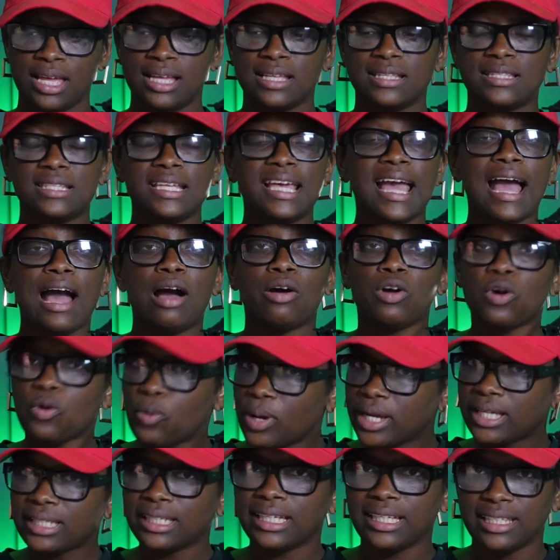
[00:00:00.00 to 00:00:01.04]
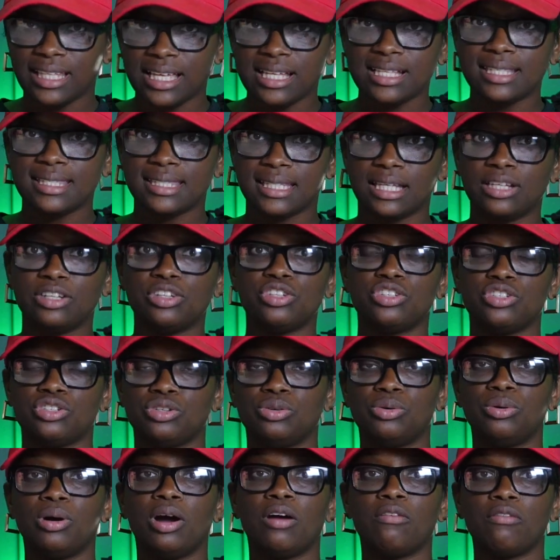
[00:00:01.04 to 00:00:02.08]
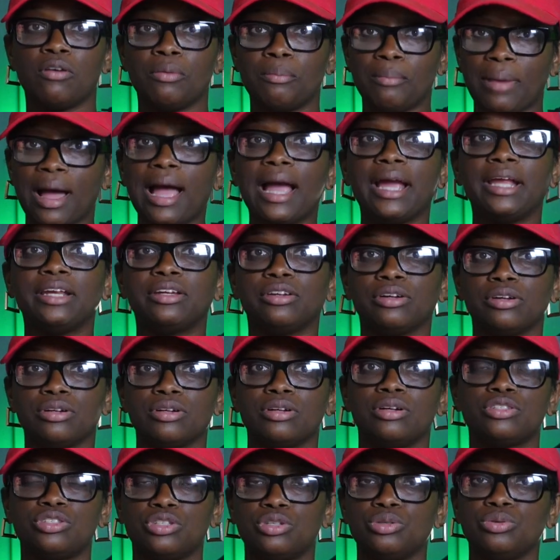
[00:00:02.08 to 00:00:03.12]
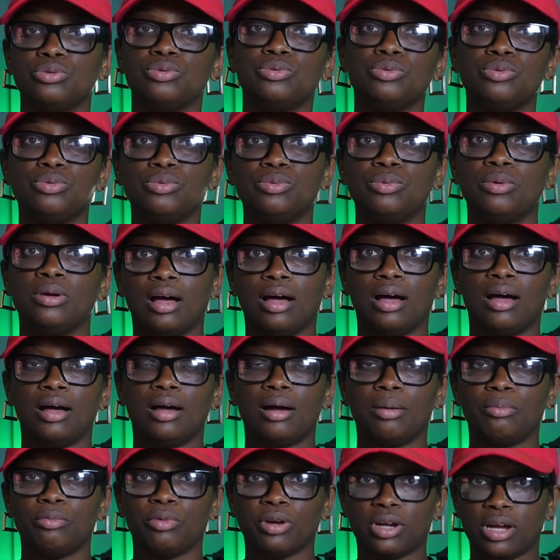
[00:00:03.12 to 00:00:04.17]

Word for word: See how quickly they send you a reminder to um,